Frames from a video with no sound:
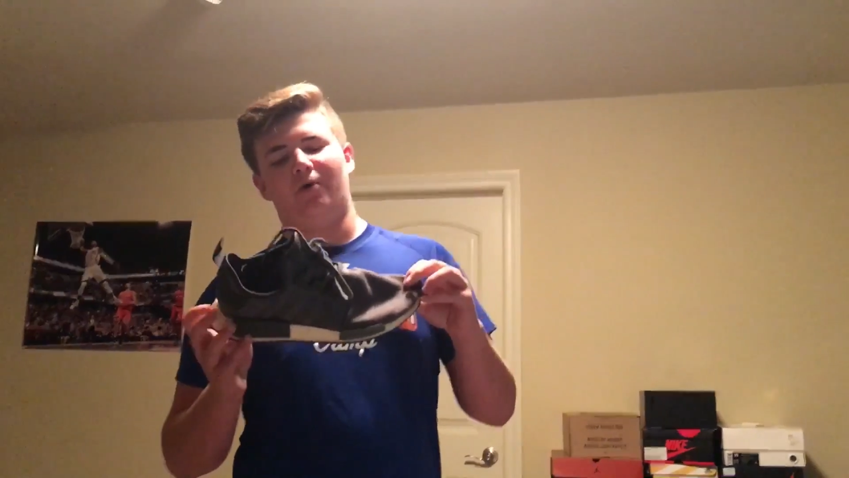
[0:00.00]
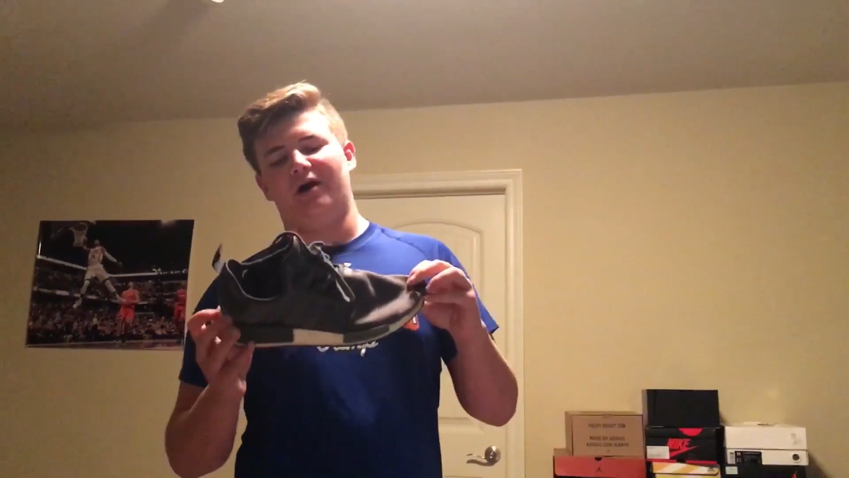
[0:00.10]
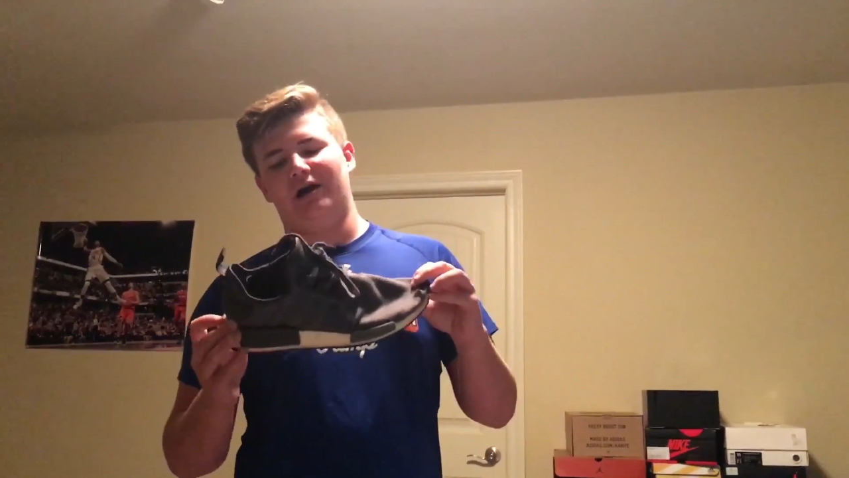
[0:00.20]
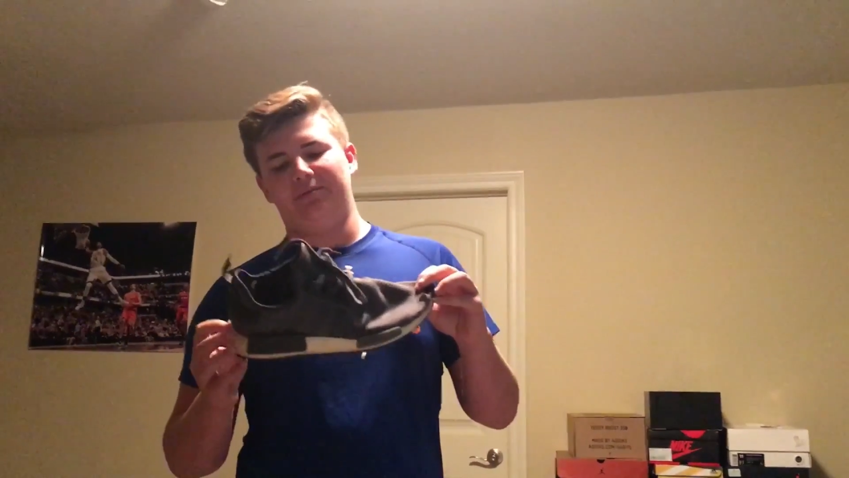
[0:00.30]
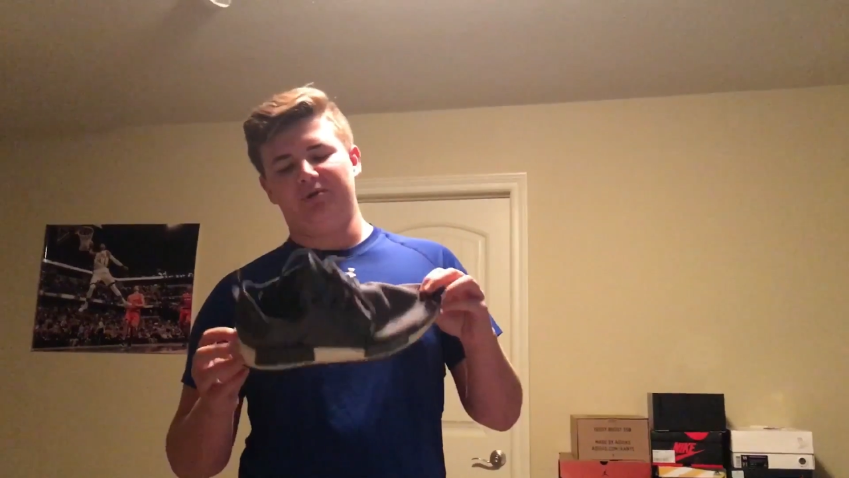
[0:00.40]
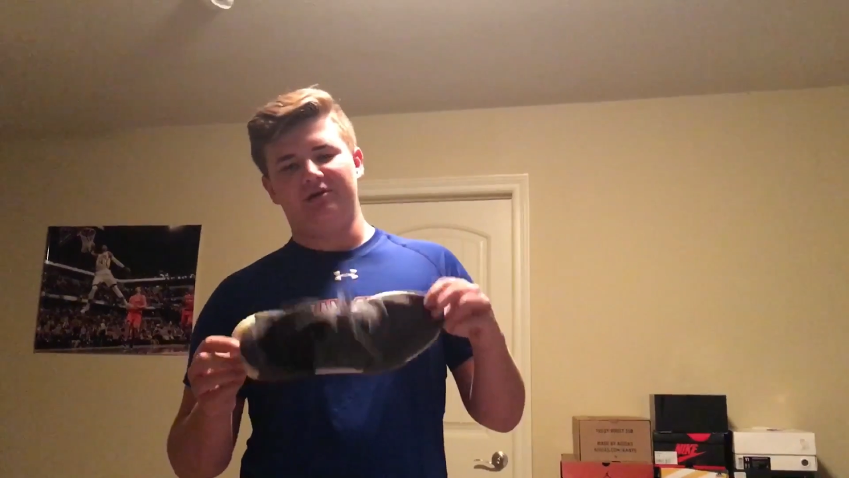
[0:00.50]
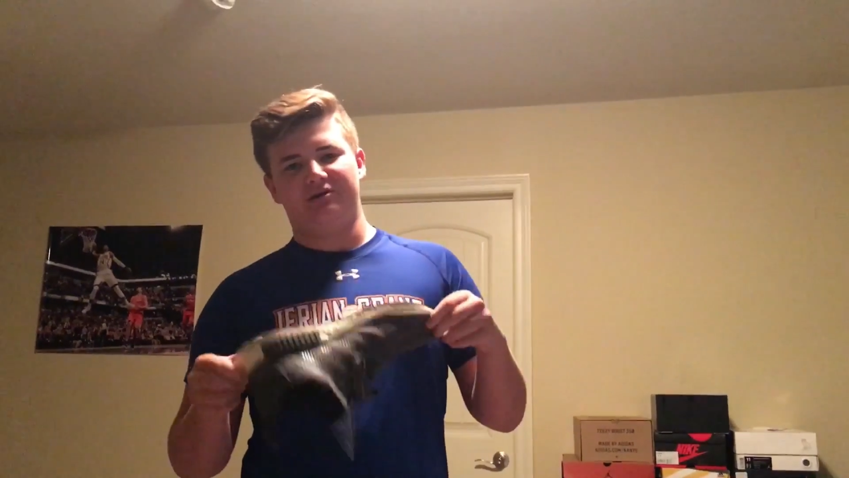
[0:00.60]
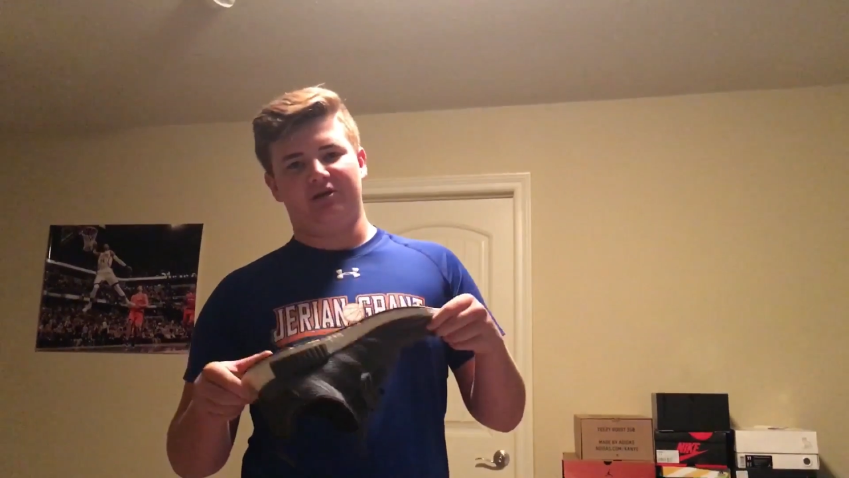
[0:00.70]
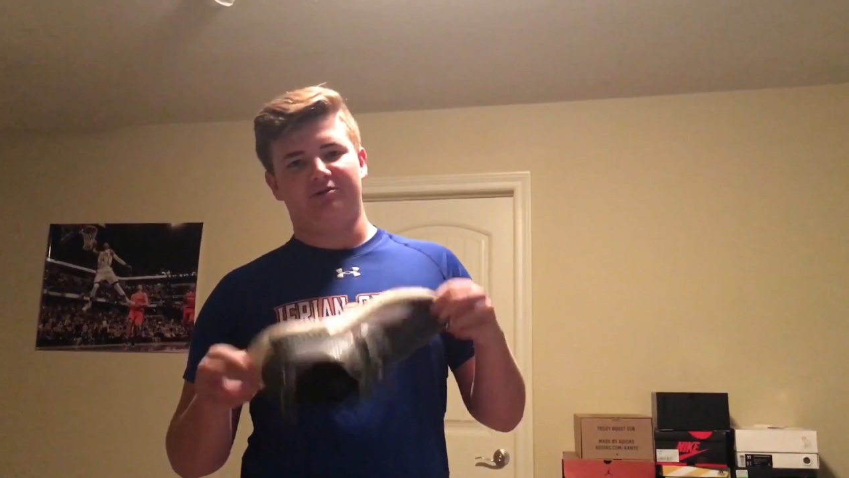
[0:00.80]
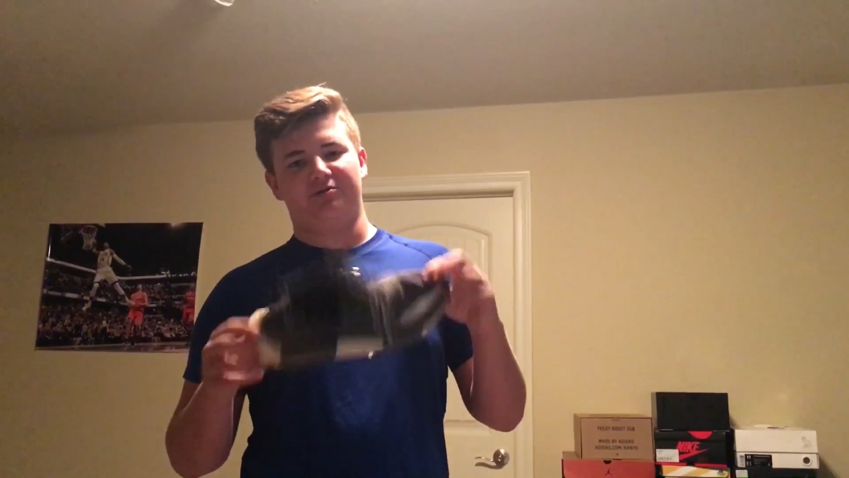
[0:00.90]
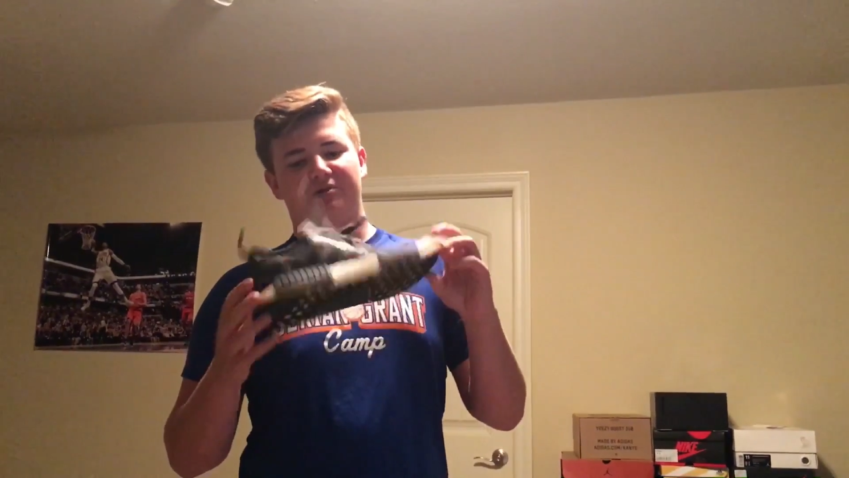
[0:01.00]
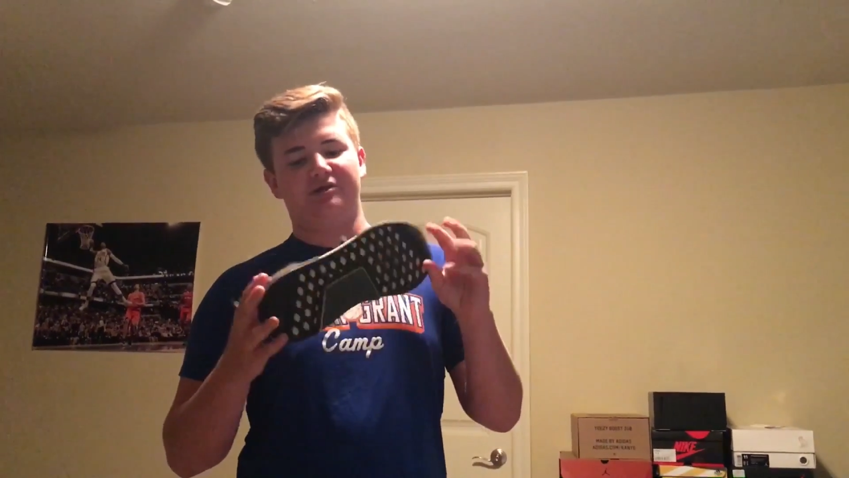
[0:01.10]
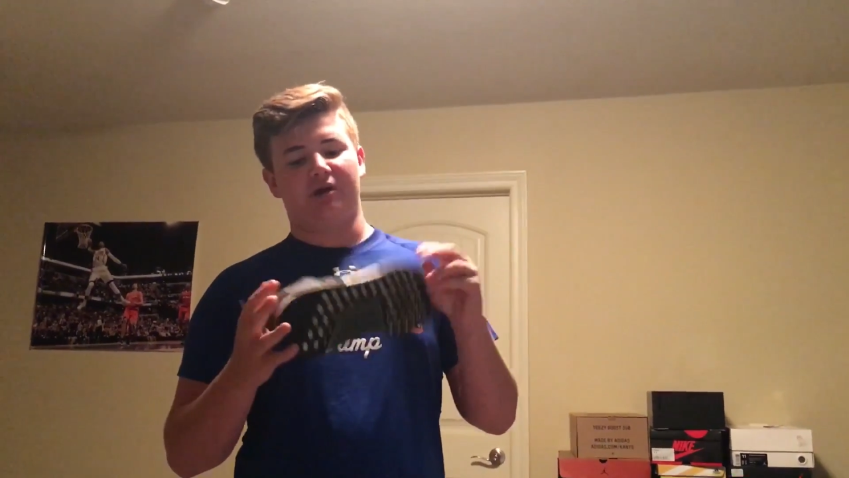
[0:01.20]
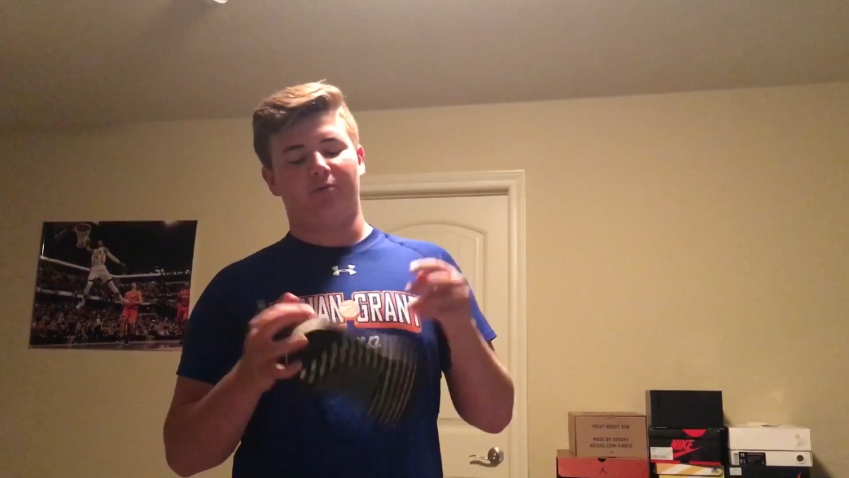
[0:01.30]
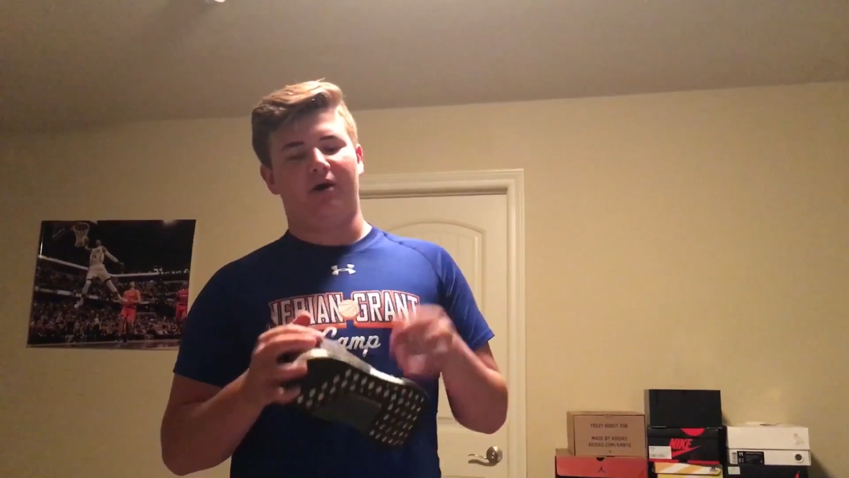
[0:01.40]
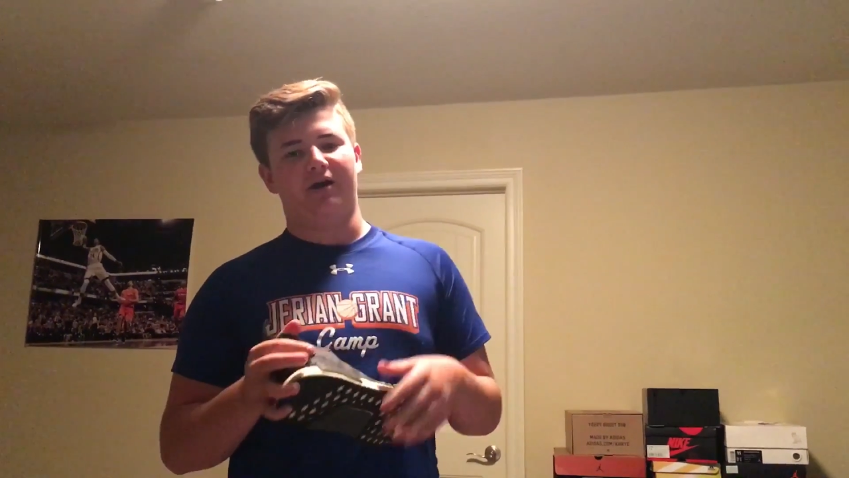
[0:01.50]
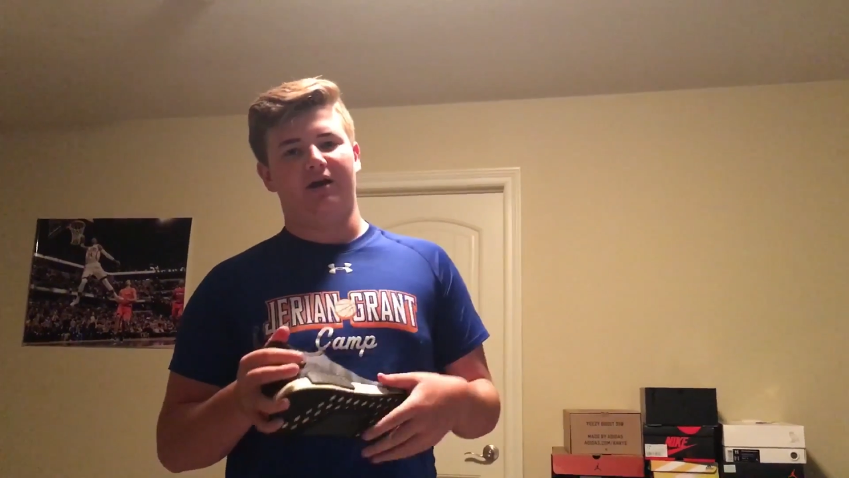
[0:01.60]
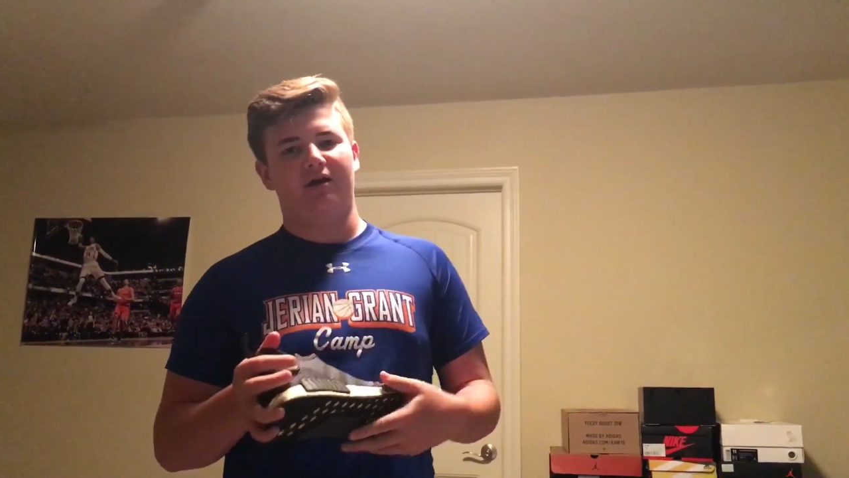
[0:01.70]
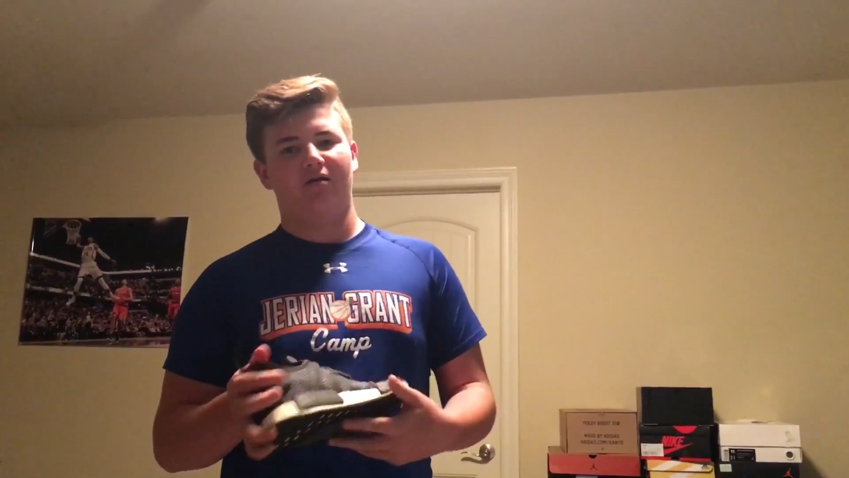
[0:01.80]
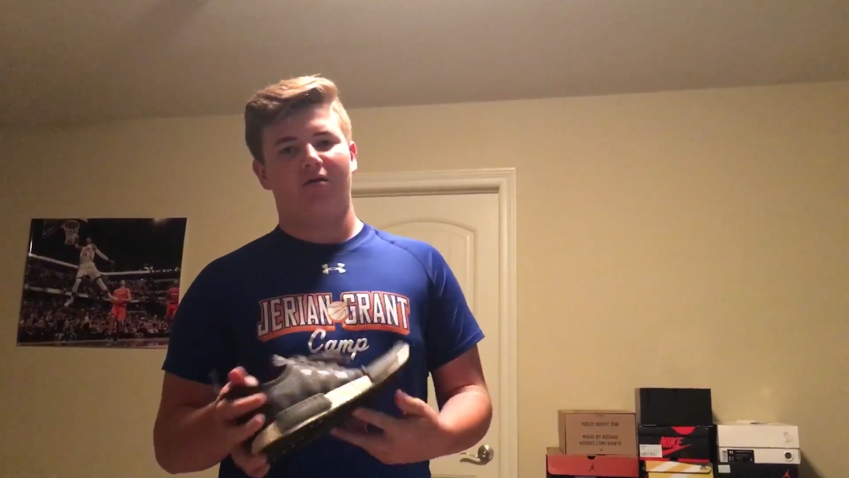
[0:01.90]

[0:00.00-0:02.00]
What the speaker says: white NMDs, which I wanted,